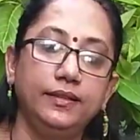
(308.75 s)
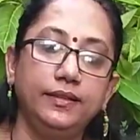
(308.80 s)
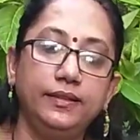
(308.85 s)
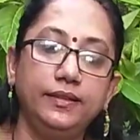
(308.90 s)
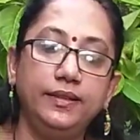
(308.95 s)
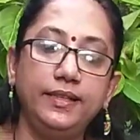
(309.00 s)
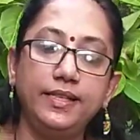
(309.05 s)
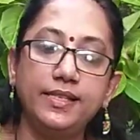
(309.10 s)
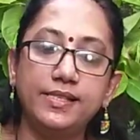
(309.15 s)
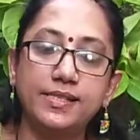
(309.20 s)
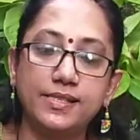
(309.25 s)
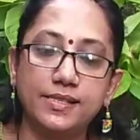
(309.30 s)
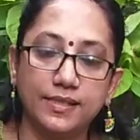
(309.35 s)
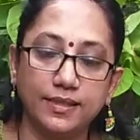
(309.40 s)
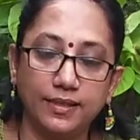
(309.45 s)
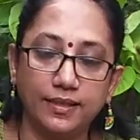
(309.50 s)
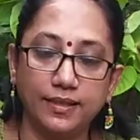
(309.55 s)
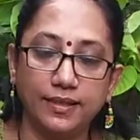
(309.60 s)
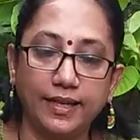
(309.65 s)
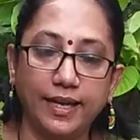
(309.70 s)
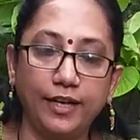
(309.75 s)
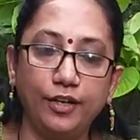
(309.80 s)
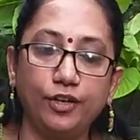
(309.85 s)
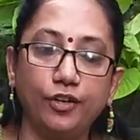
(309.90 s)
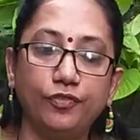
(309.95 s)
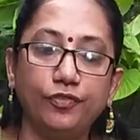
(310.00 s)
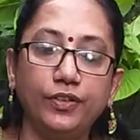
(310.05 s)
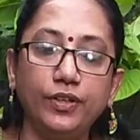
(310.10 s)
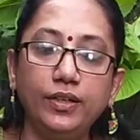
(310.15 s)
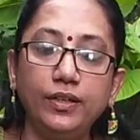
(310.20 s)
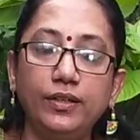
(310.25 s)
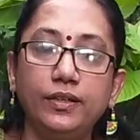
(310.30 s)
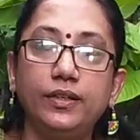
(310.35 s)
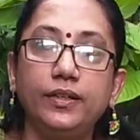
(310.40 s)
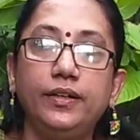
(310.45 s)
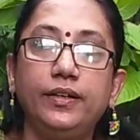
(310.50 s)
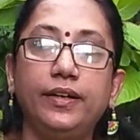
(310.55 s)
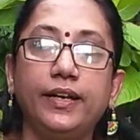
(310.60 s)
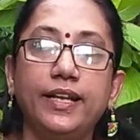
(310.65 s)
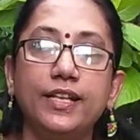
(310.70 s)
these kind of a
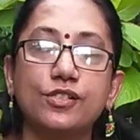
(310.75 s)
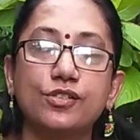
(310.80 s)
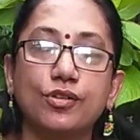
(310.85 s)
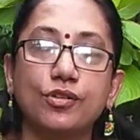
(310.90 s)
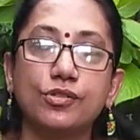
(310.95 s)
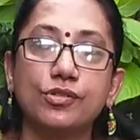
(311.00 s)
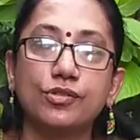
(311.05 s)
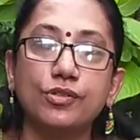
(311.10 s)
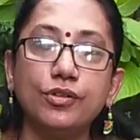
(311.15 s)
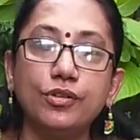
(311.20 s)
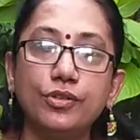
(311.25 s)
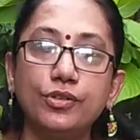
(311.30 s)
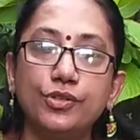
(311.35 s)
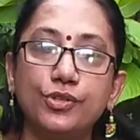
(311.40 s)
trays also